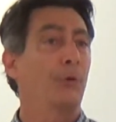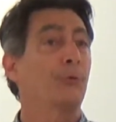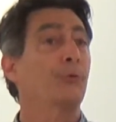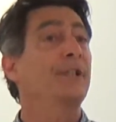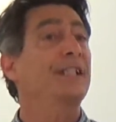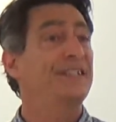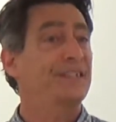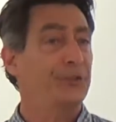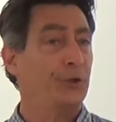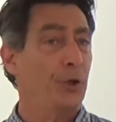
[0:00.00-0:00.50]

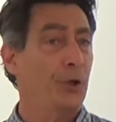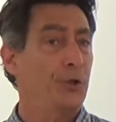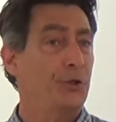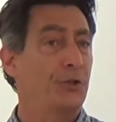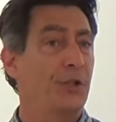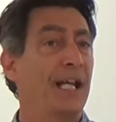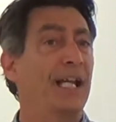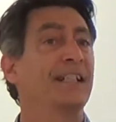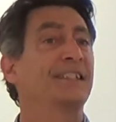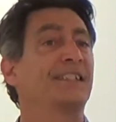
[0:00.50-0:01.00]

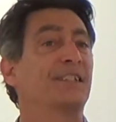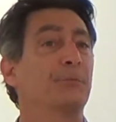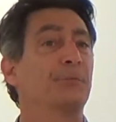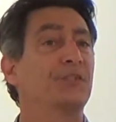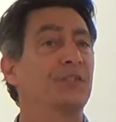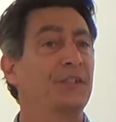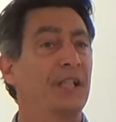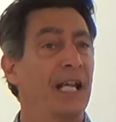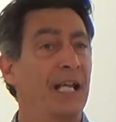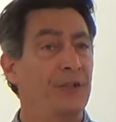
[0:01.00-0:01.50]
researched and
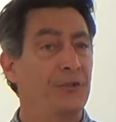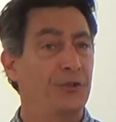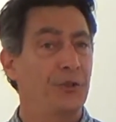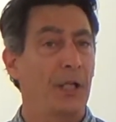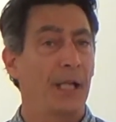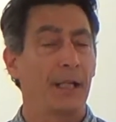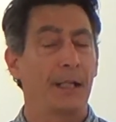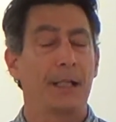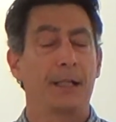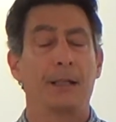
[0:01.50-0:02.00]

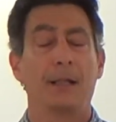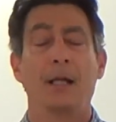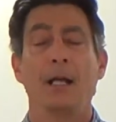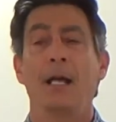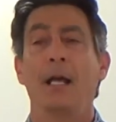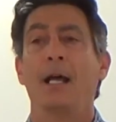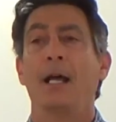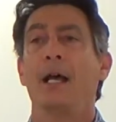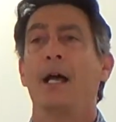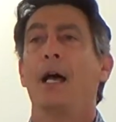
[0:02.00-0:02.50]
substantiated.
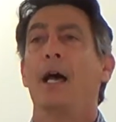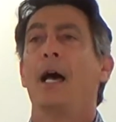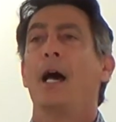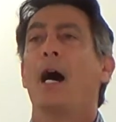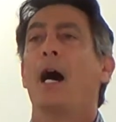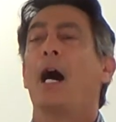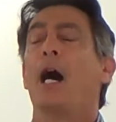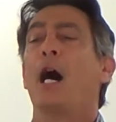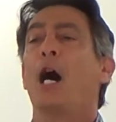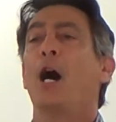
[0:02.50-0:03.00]

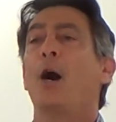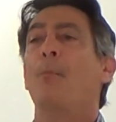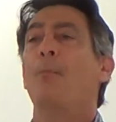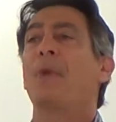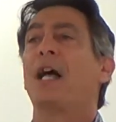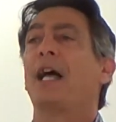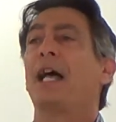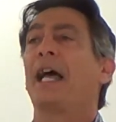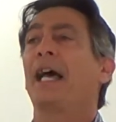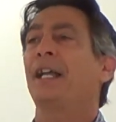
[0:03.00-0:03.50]

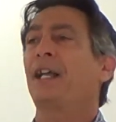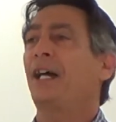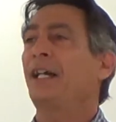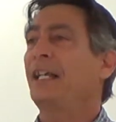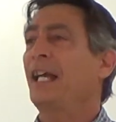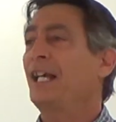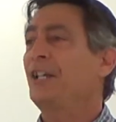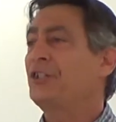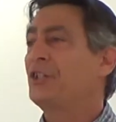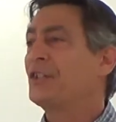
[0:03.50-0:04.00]

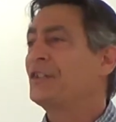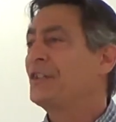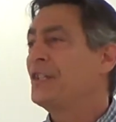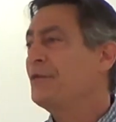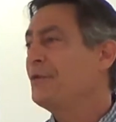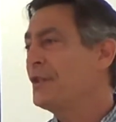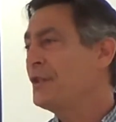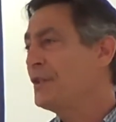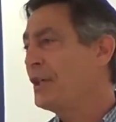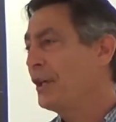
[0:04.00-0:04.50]
NIH has
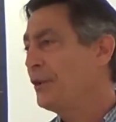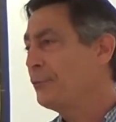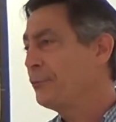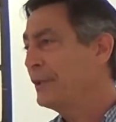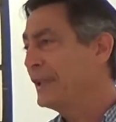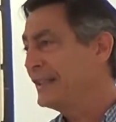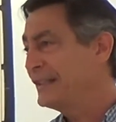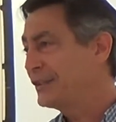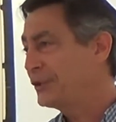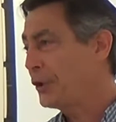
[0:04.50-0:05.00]
even done
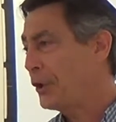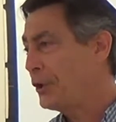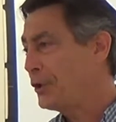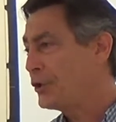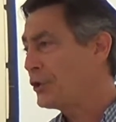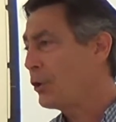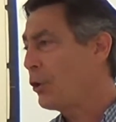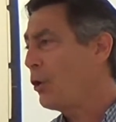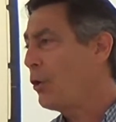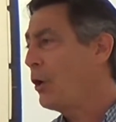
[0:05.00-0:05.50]

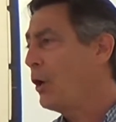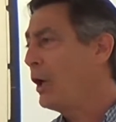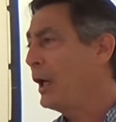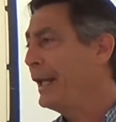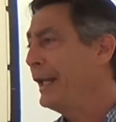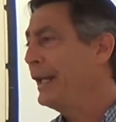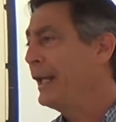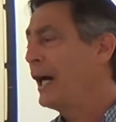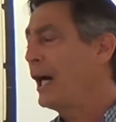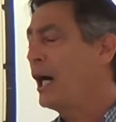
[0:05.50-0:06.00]
research
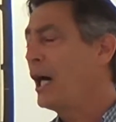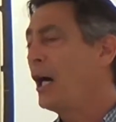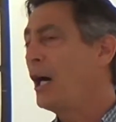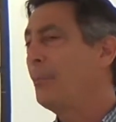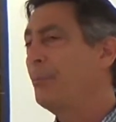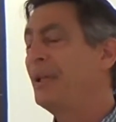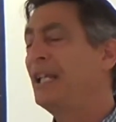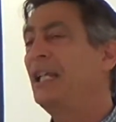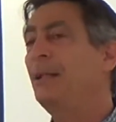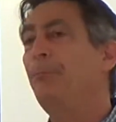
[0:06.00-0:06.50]
on
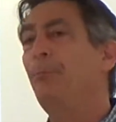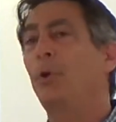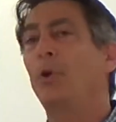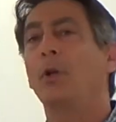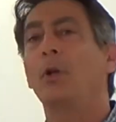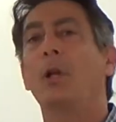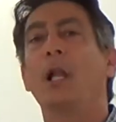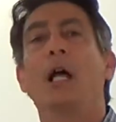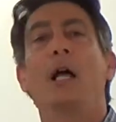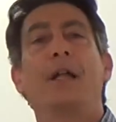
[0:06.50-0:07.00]

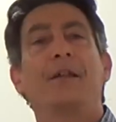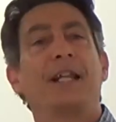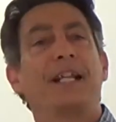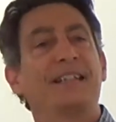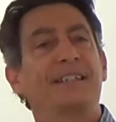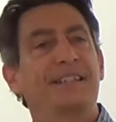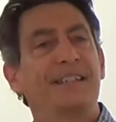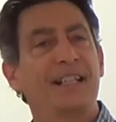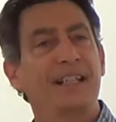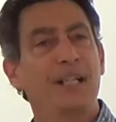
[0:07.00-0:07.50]
people. They
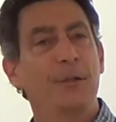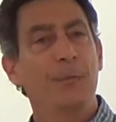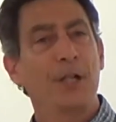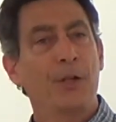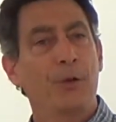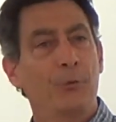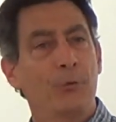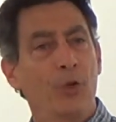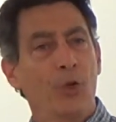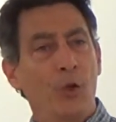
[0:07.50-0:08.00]
sit them
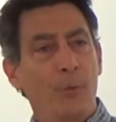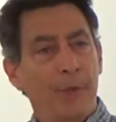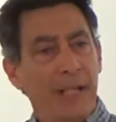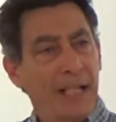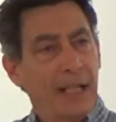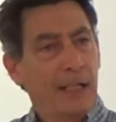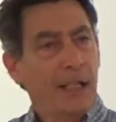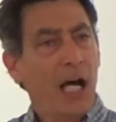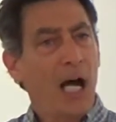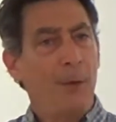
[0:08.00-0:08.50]
in a room and
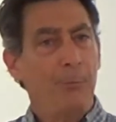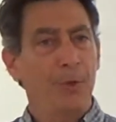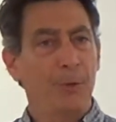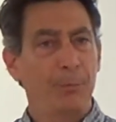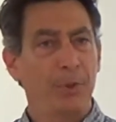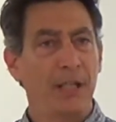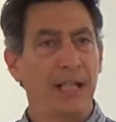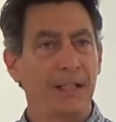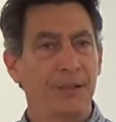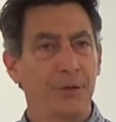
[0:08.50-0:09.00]
they copper
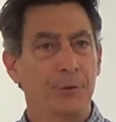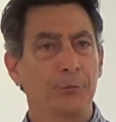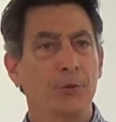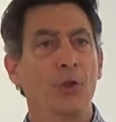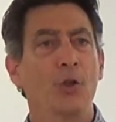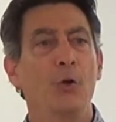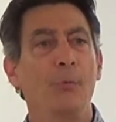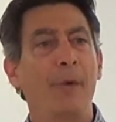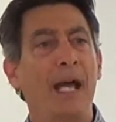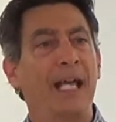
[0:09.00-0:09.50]
plate the
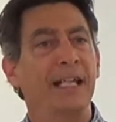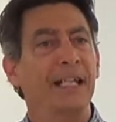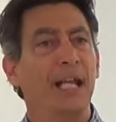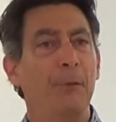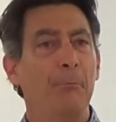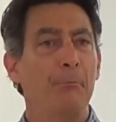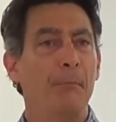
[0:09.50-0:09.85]
room, and